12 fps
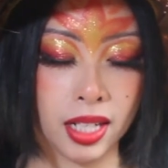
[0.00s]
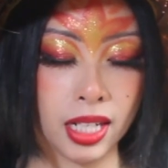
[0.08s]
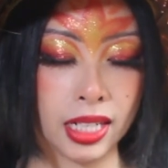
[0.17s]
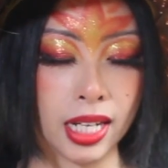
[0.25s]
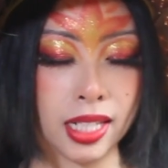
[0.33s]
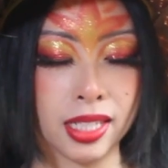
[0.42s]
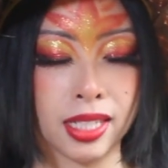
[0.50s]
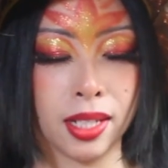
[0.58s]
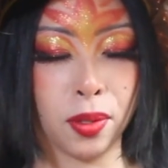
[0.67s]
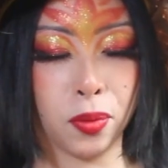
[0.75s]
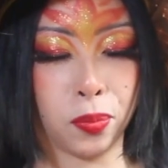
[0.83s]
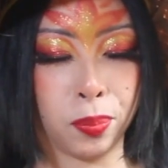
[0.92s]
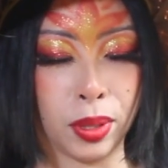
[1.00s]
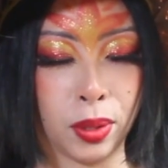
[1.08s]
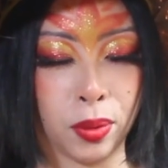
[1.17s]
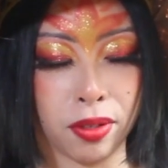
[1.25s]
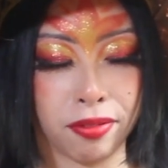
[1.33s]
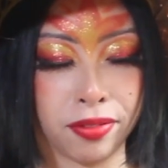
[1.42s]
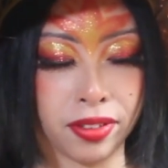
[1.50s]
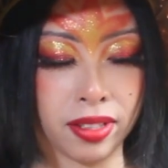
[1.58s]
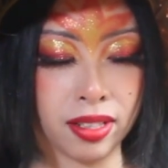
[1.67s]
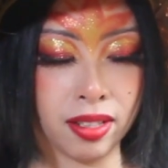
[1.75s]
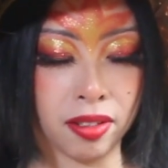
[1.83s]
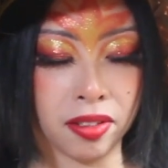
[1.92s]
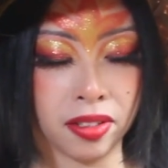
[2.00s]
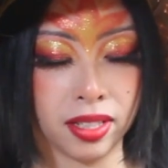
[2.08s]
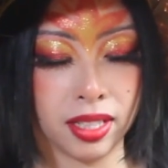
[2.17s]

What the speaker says: That's so beautiful. Oh.